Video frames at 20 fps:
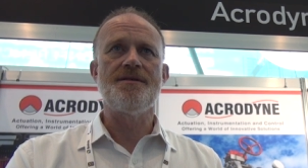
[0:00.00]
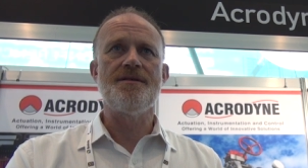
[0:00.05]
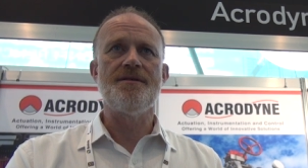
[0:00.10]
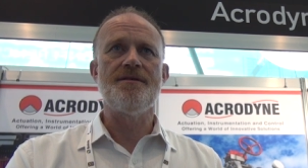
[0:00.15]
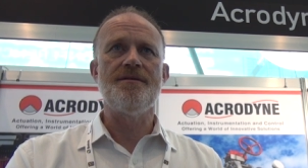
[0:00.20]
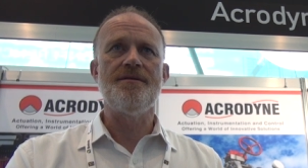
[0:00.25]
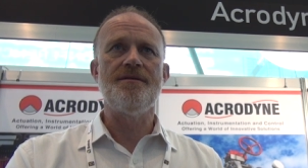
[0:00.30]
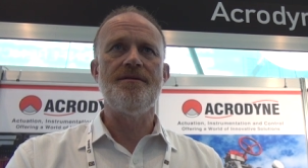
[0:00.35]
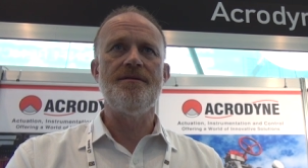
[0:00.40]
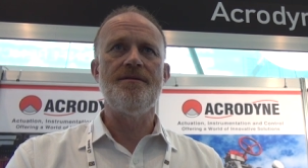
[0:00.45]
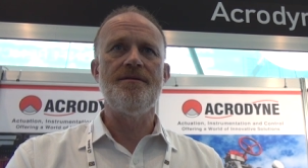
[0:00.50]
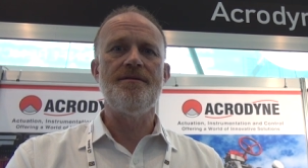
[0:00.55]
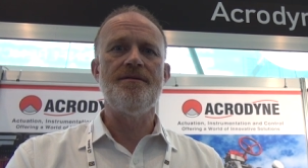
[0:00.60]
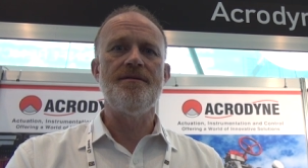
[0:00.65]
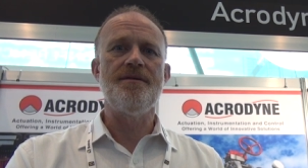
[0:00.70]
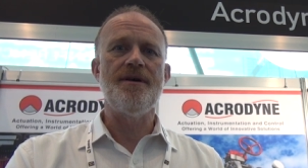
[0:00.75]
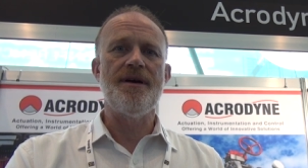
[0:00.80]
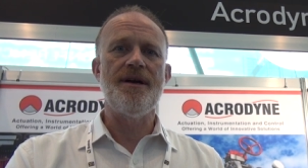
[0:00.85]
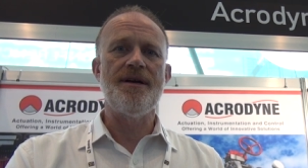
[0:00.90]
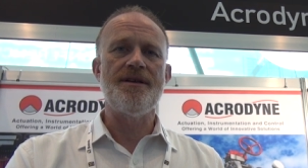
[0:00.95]

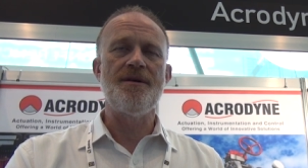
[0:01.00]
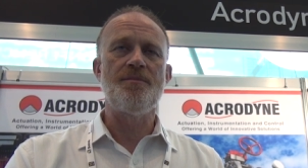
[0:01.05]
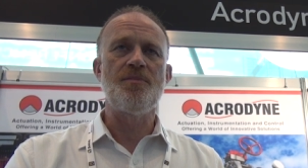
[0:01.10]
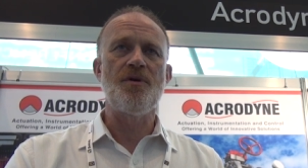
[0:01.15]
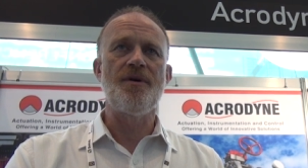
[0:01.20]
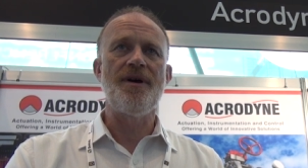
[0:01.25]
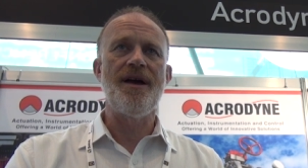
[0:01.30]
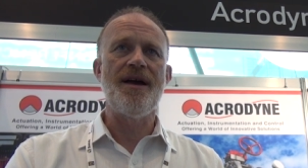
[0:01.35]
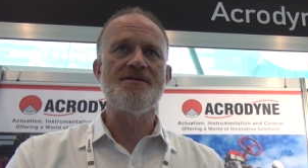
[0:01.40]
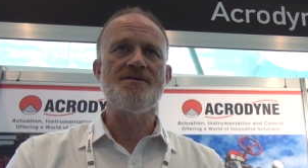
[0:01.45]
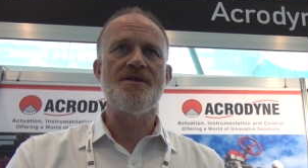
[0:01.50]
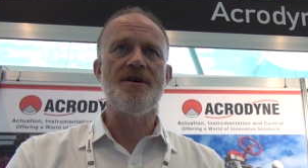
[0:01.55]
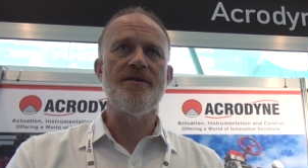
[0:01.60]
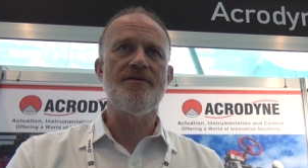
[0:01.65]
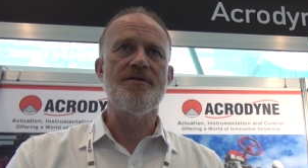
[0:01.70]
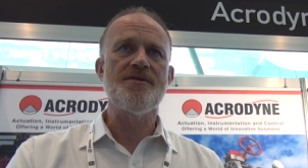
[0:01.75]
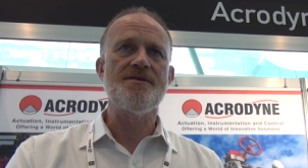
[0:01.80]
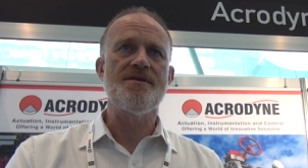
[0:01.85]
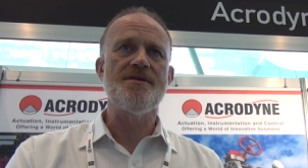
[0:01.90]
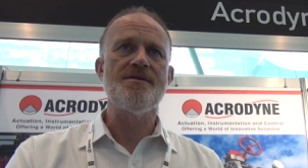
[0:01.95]
to uh, deploy our
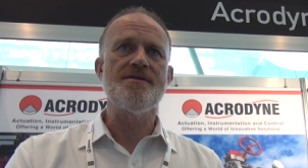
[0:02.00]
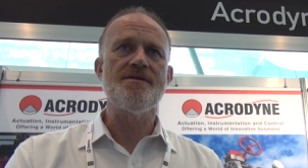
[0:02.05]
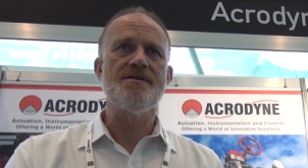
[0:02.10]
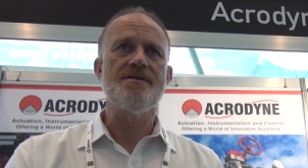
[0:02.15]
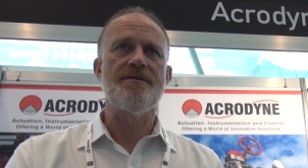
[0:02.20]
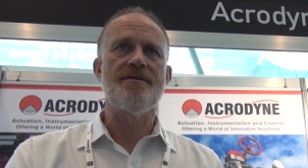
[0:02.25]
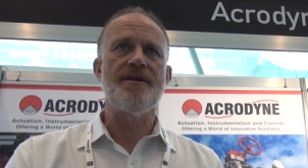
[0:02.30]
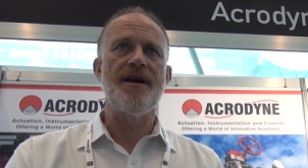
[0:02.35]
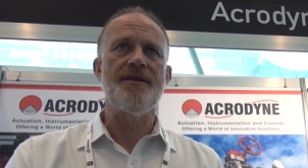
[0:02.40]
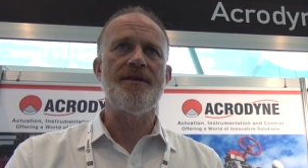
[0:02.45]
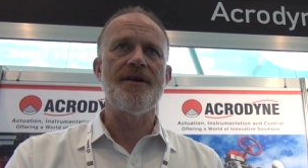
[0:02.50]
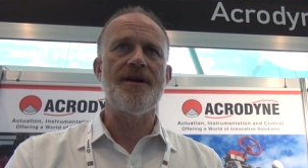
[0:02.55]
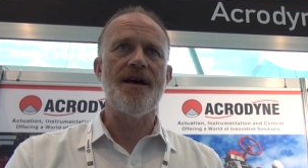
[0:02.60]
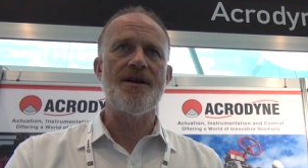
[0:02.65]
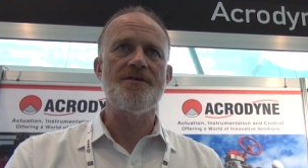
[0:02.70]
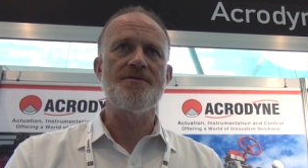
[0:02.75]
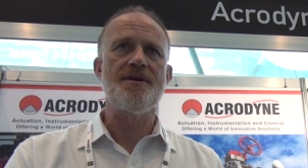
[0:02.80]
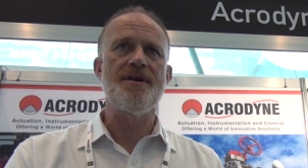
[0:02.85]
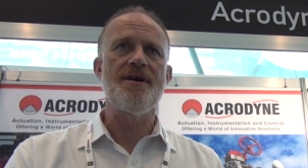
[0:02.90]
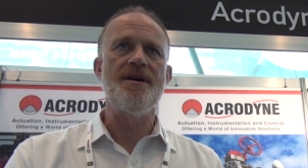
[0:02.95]
services around the
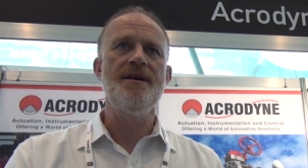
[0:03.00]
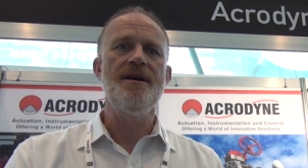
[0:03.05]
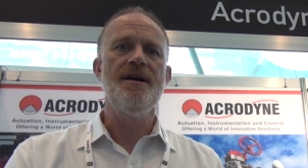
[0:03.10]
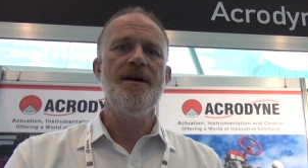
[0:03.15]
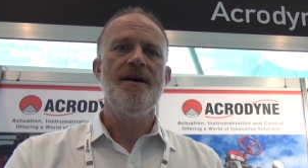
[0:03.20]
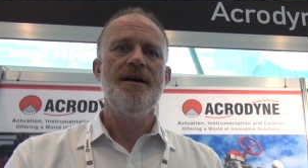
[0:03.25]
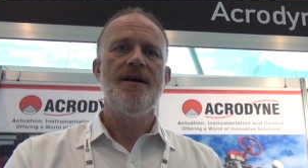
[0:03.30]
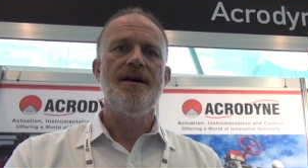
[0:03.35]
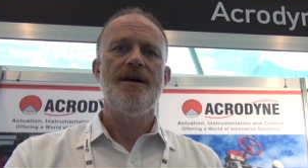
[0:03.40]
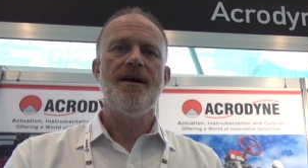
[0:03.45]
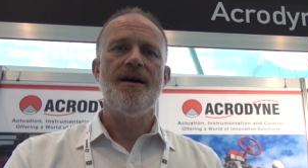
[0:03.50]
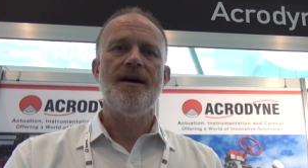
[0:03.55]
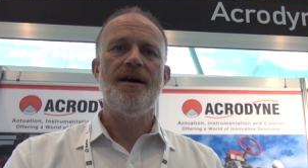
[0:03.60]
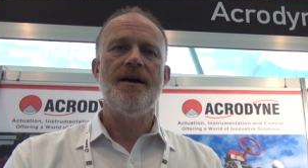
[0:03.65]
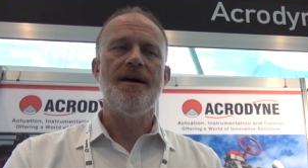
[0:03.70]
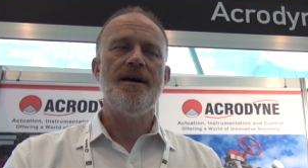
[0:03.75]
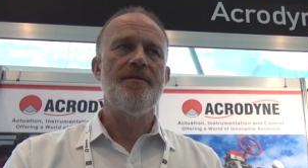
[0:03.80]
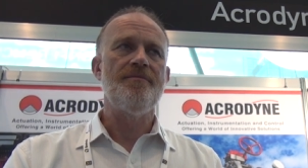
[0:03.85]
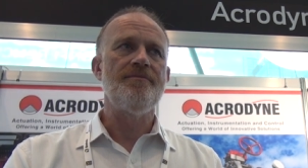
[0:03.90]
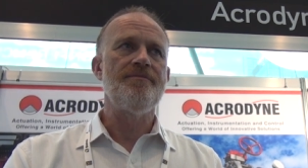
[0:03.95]
country
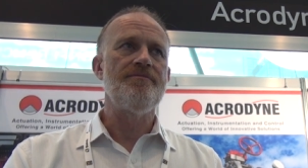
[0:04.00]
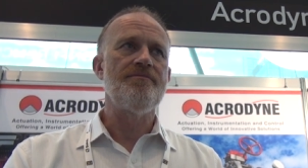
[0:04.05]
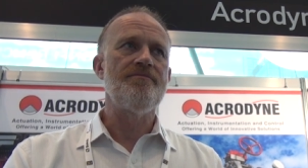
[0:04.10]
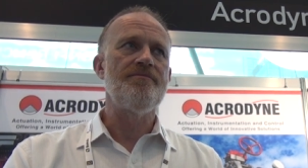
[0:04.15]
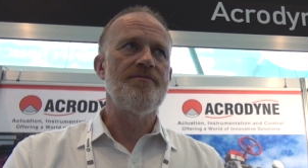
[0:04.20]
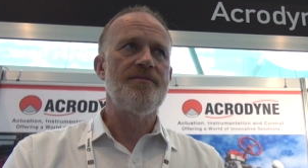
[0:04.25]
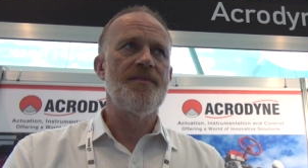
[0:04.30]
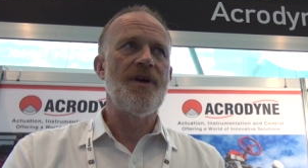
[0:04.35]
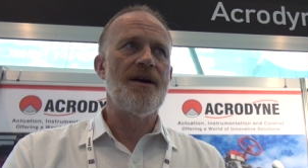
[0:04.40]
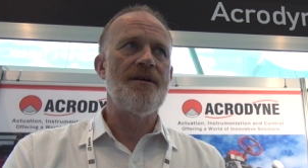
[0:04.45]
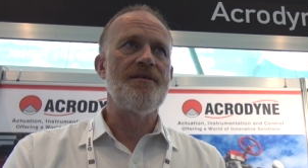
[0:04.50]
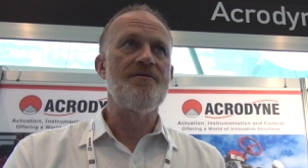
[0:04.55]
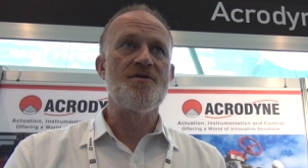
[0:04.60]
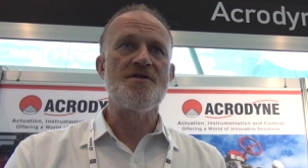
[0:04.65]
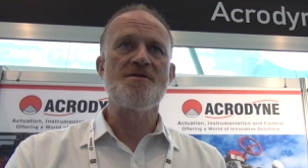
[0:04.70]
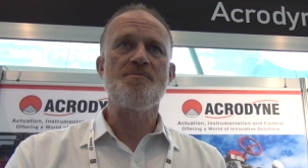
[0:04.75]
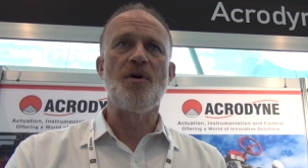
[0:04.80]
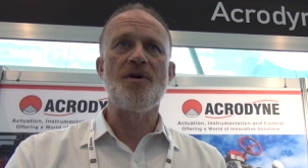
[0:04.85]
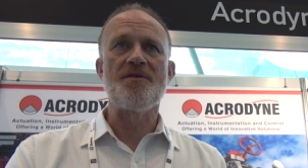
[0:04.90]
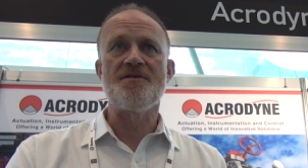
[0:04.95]
um, you know, in
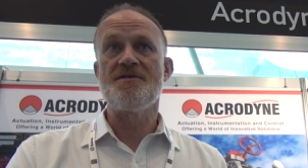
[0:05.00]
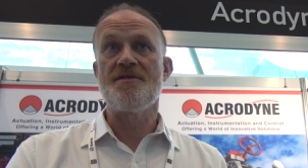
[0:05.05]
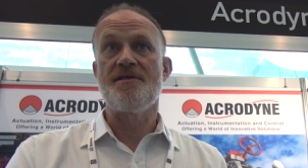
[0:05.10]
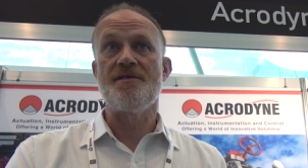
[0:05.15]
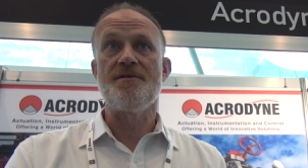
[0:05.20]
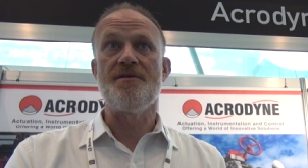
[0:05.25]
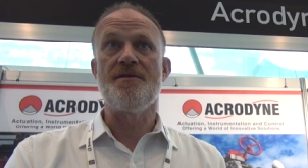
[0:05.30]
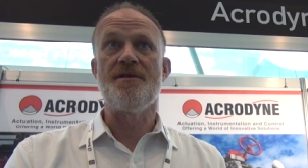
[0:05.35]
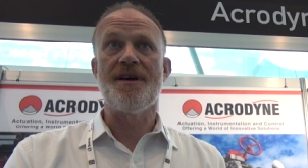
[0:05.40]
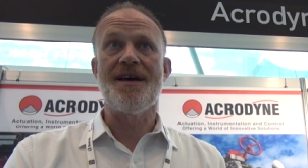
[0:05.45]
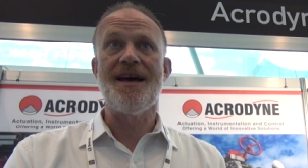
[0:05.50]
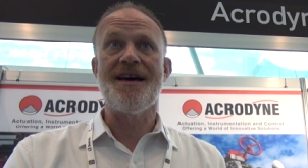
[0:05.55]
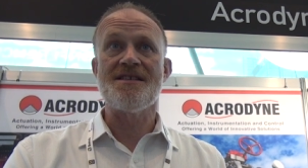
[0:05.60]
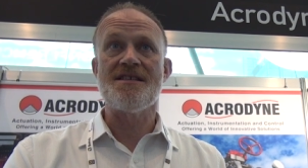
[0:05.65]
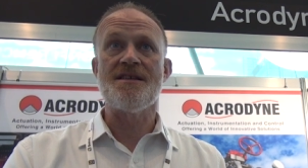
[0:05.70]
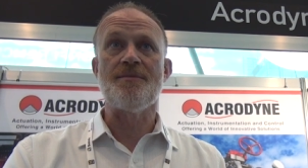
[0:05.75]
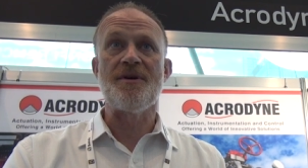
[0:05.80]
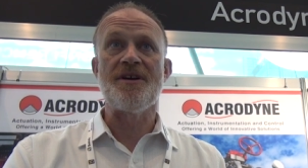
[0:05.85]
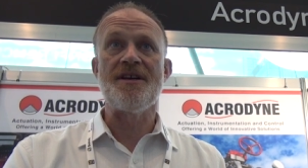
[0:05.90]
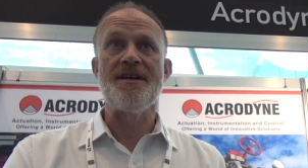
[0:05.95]
response to the
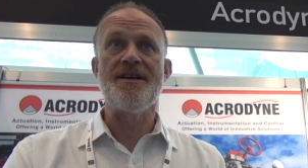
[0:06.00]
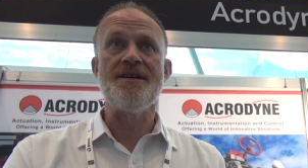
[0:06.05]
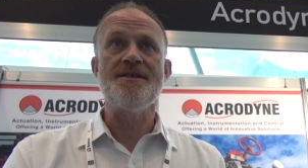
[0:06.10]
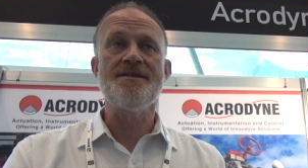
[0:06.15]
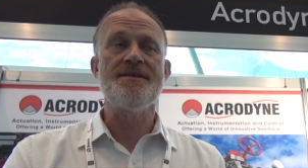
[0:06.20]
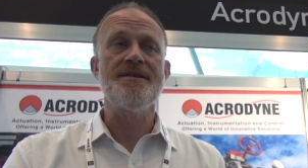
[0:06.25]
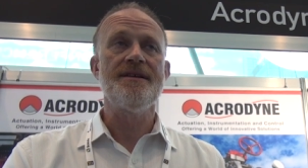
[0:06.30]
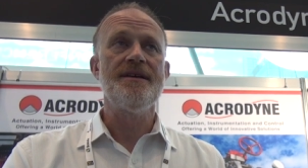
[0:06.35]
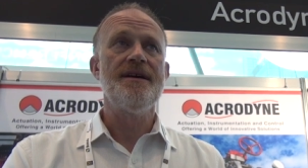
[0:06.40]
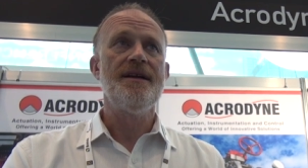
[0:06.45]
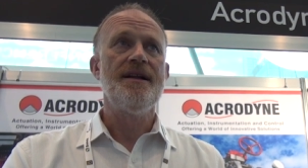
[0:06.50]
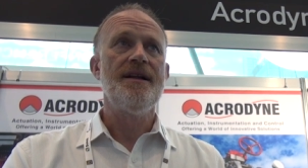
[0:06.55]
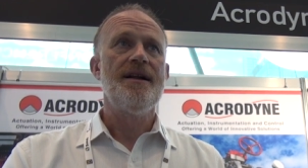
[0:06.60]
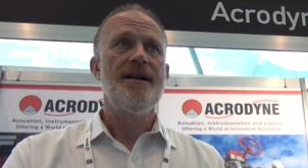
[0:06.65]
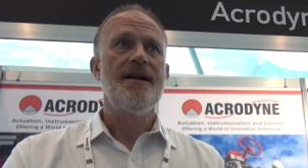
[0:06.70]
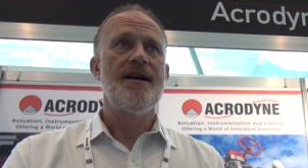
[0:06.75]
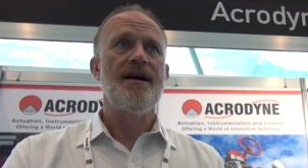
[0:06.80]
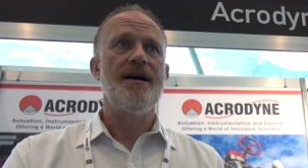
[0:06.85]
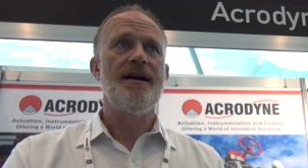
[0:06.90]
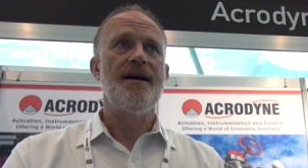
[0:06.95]
customer needs.
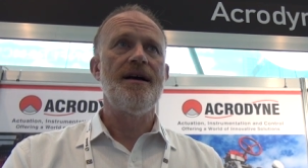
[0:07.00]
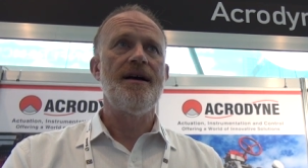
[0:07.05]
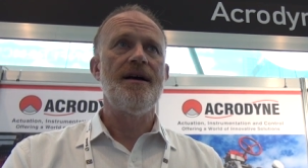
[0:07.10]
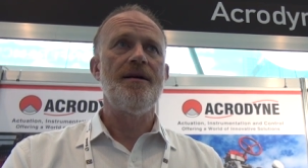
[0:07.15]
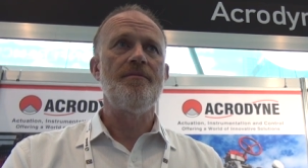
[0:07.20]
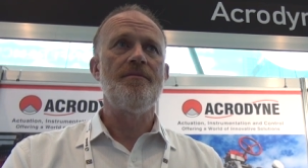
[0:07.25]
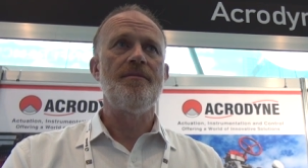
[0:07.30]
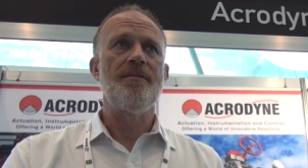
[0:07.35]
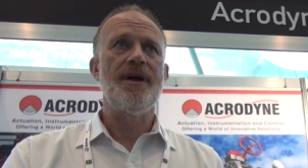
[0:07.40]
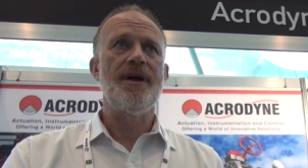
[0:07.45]
Um,